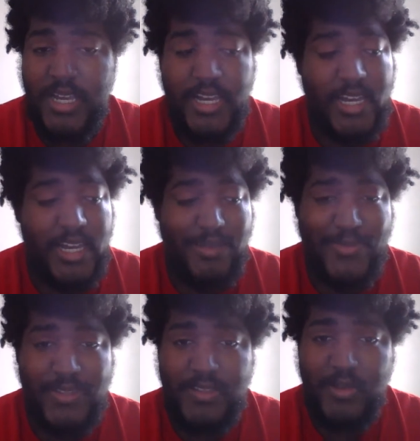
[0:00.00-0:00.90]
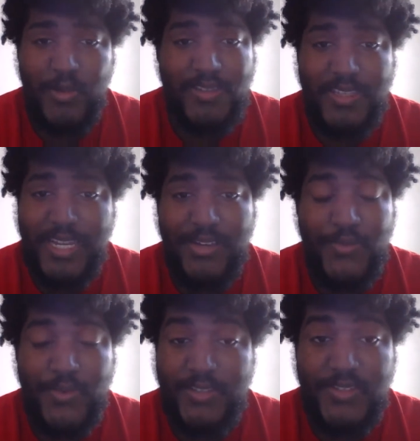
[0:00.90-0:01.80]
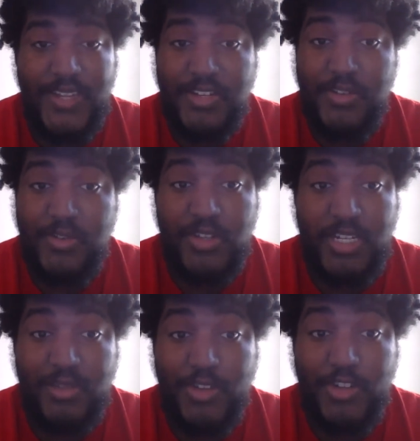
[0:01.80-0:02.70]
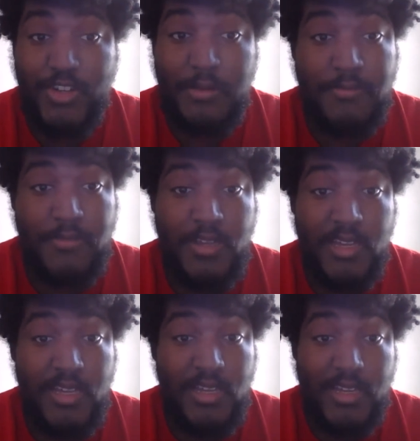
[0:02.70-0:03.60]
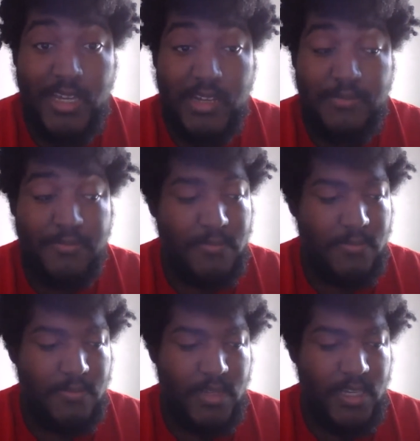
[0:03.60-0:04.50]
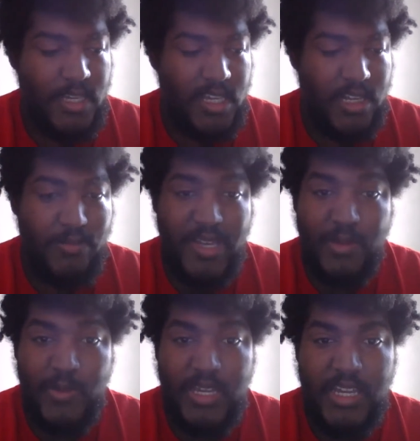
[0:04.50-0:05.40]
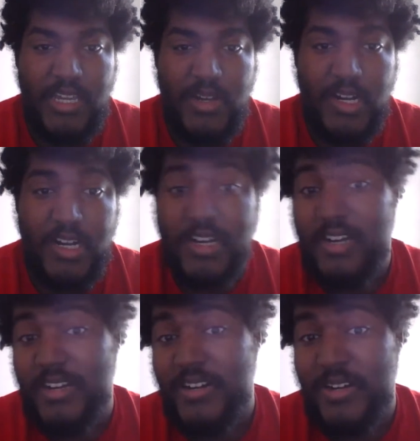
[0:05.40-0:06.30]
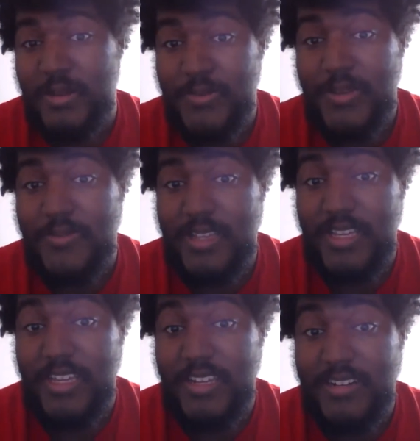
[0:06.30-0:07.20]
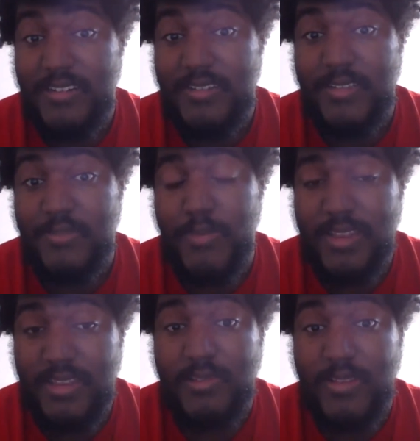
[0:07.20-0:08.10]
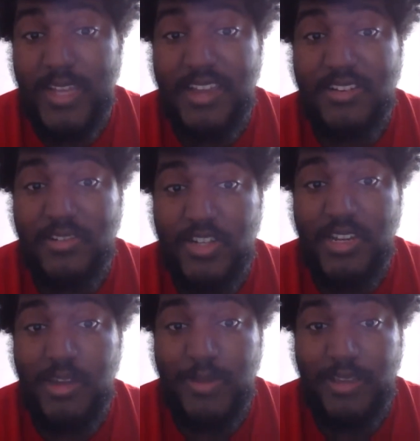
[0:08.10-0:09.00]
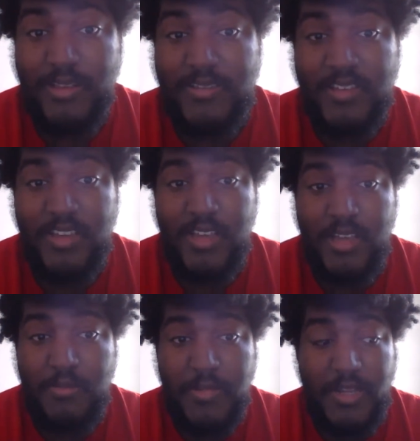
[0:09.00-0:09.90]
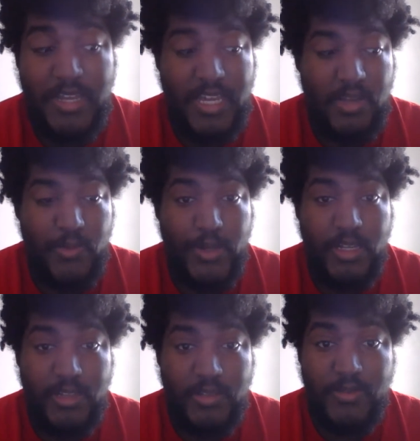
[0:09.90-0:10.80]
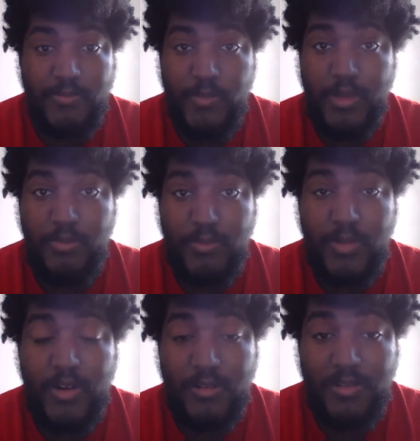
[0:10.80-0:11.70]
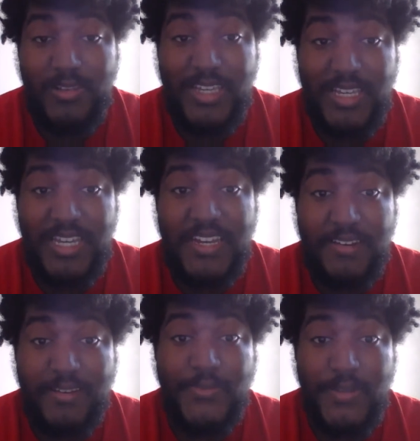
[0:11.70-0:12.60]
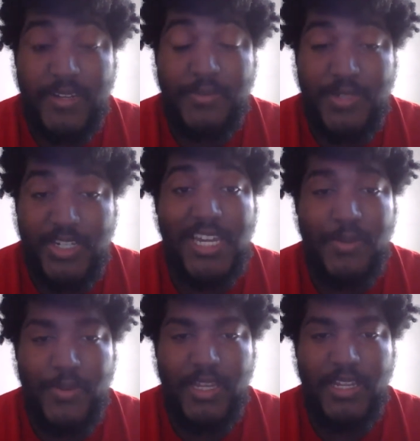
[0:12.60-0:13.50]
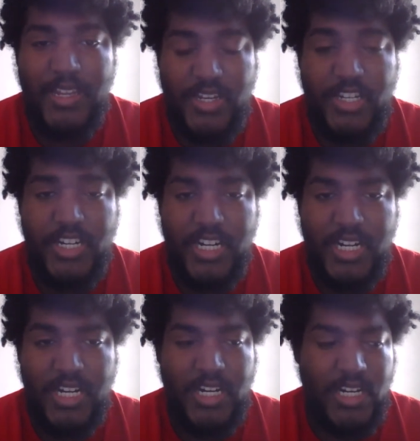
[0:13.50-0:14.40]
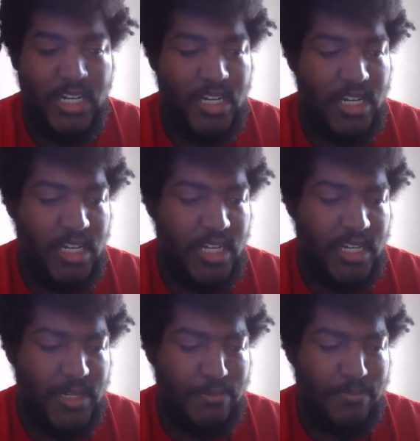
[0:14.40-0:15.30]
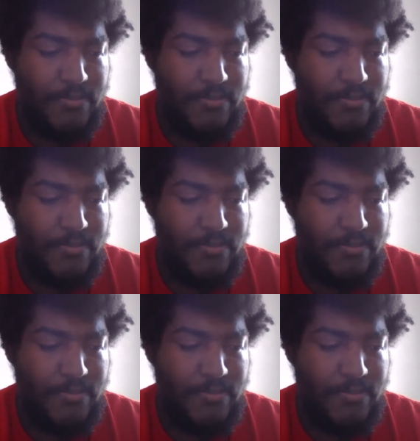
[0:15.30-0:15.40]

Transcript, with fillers: I am so excited for this national championship. Um, it may be 150 years of mythical national champions but hey, we we are looking at a definitive champion this year. Um,